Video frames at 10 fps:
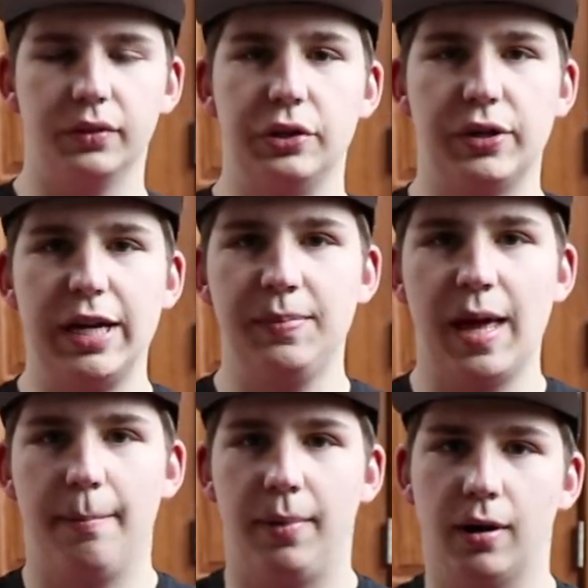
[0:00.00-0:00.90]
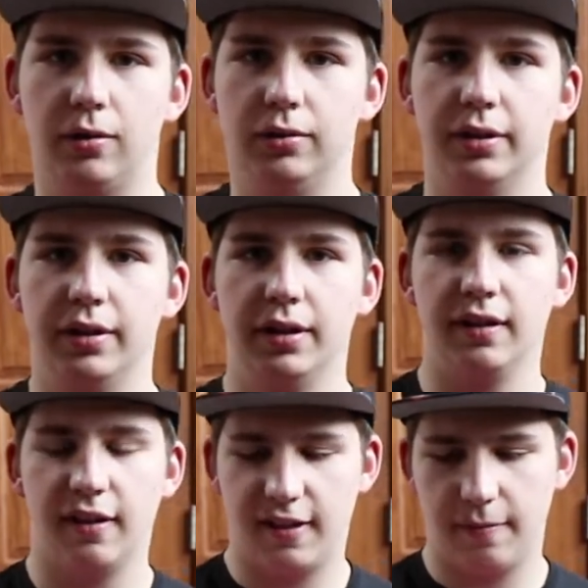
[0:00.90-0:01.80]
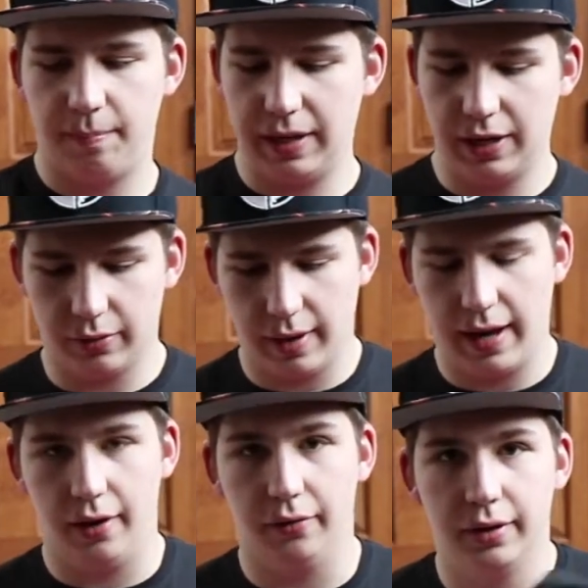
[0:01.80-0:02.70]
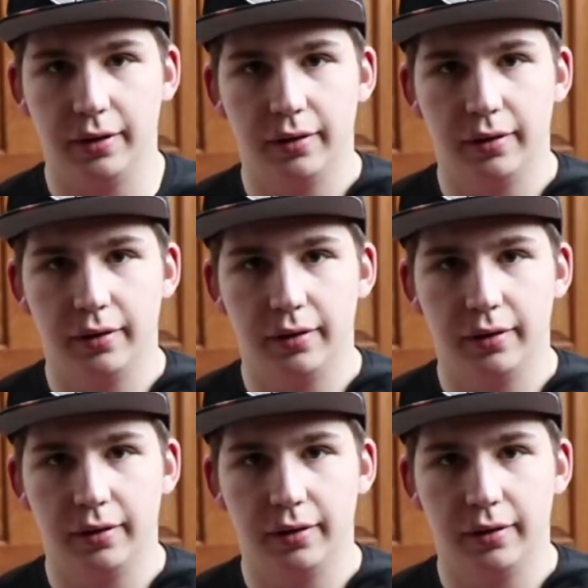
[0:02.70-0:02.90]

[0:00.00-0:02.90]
you keep that buckled, spin it around.